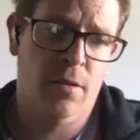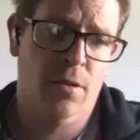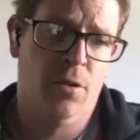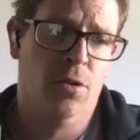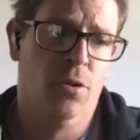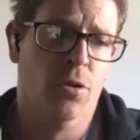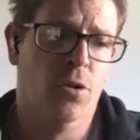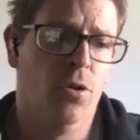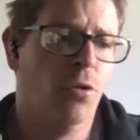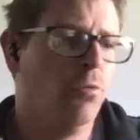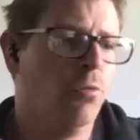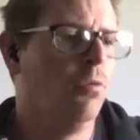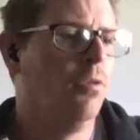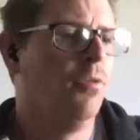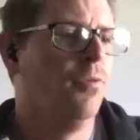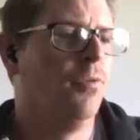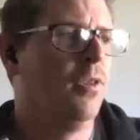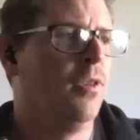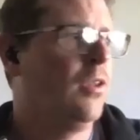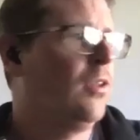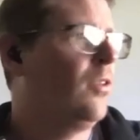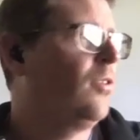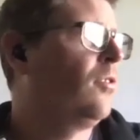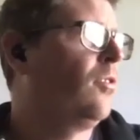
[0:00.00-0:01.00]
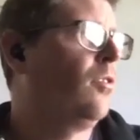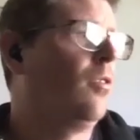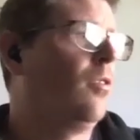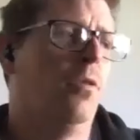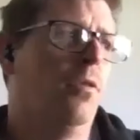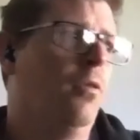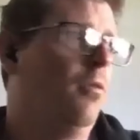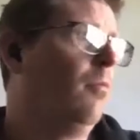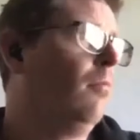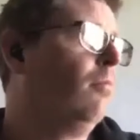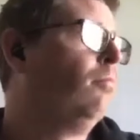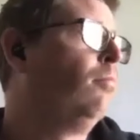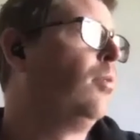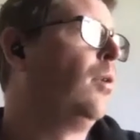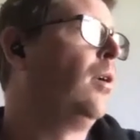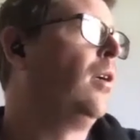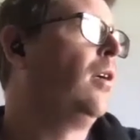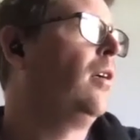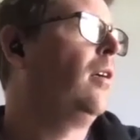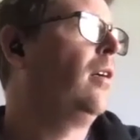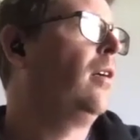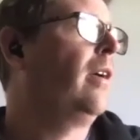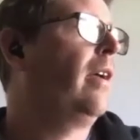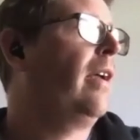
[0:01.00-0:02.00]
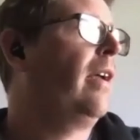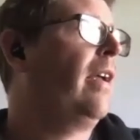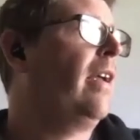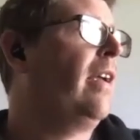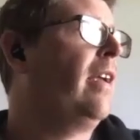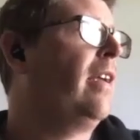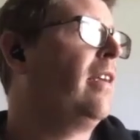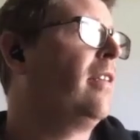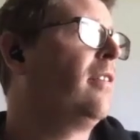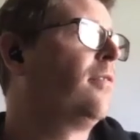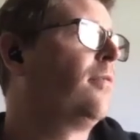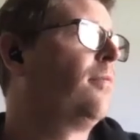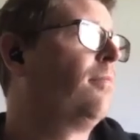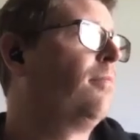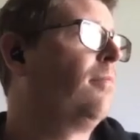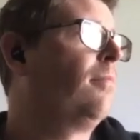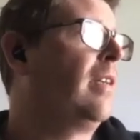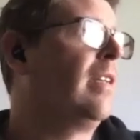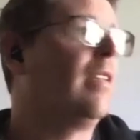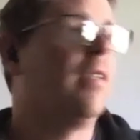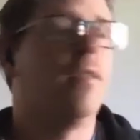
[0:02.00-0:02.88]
All of us, but it's